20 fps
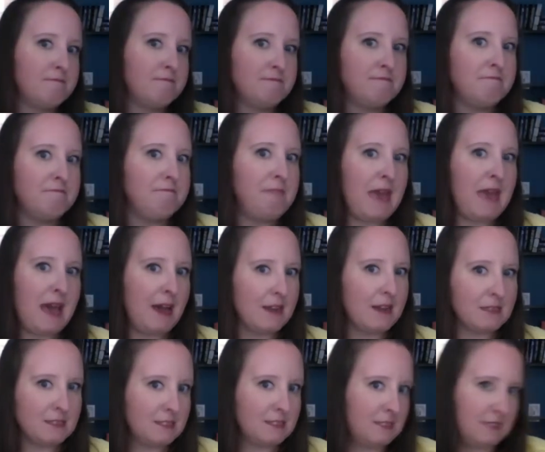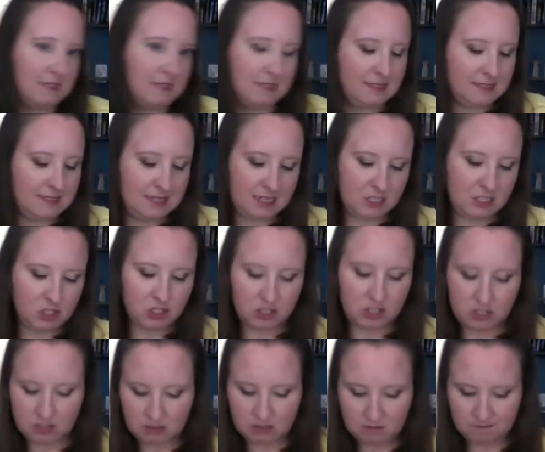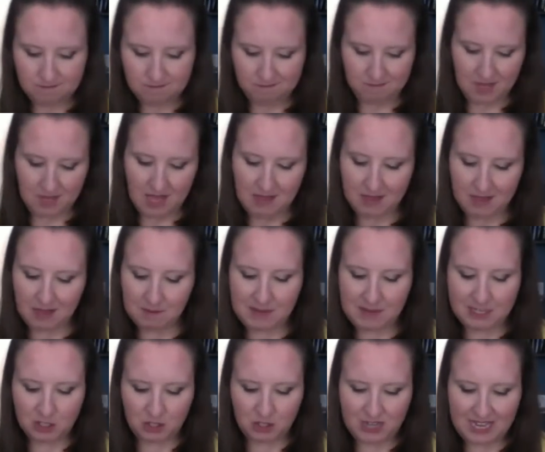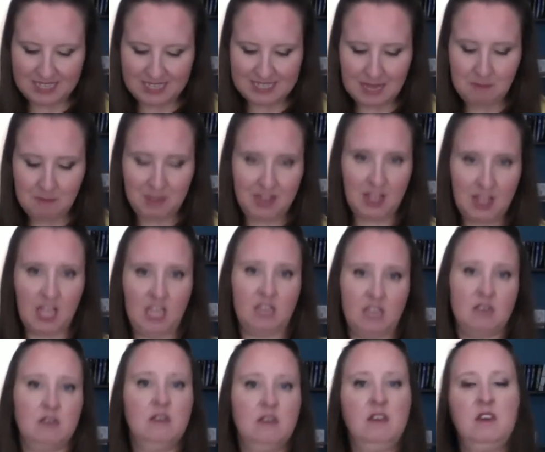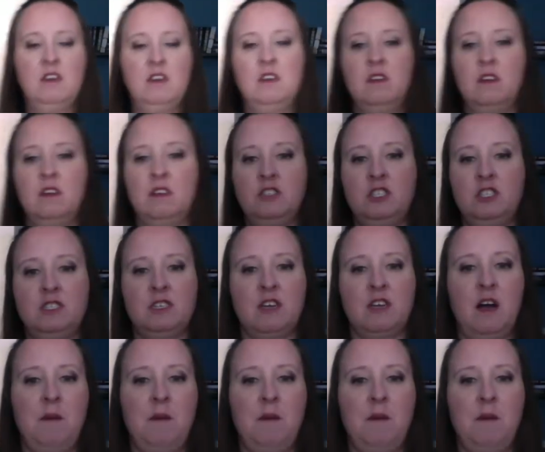max to stitch. And like by 2 days, I mean like just a couple